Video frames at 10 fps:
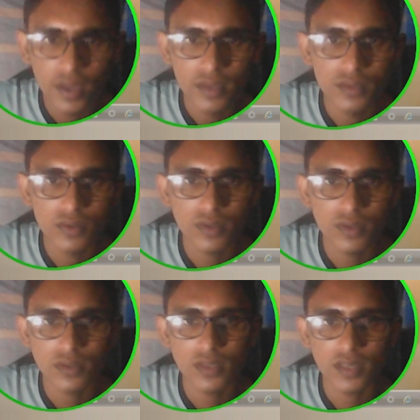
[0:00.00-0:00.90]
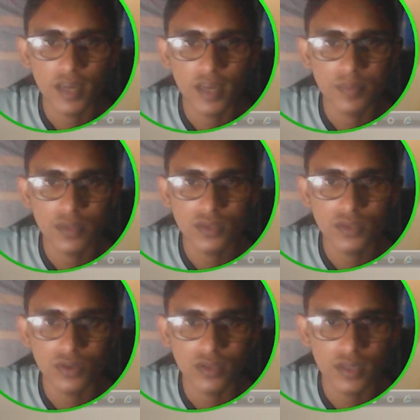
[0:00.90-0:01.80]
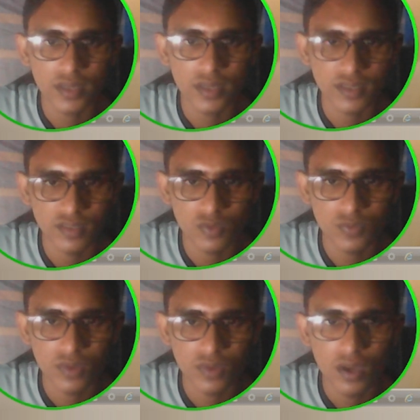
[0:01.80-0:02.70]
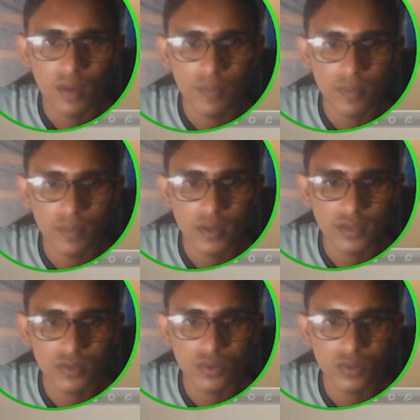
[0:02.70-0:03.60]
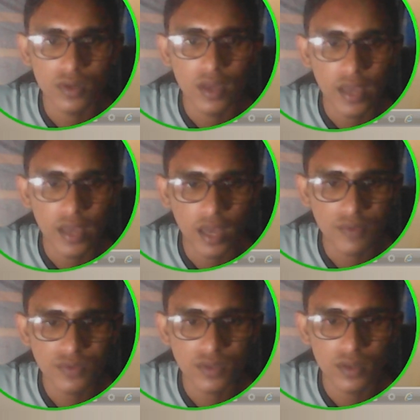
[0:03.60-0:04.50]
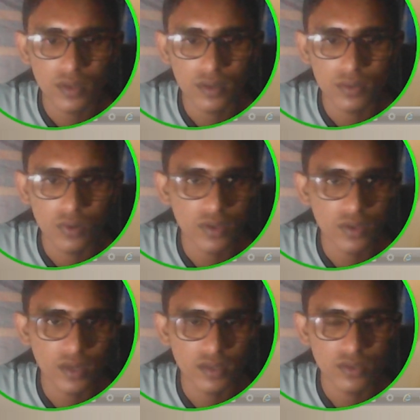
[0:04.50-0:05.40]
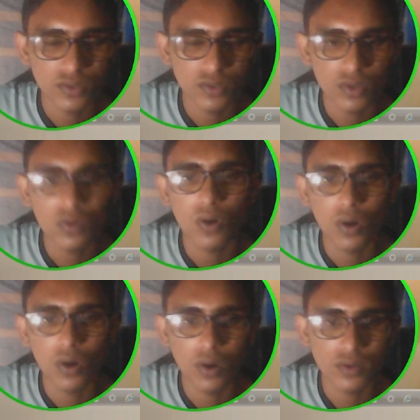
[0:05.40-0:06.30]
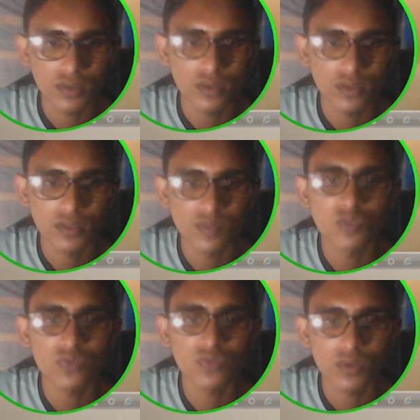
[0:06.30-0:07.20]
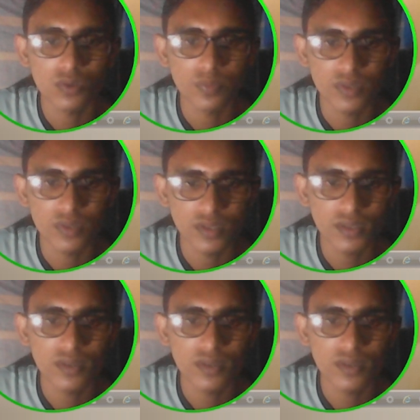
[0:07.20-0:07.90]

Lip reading: You can see CapCut shortcut has removed, but your apps not uninstall or remove your PC.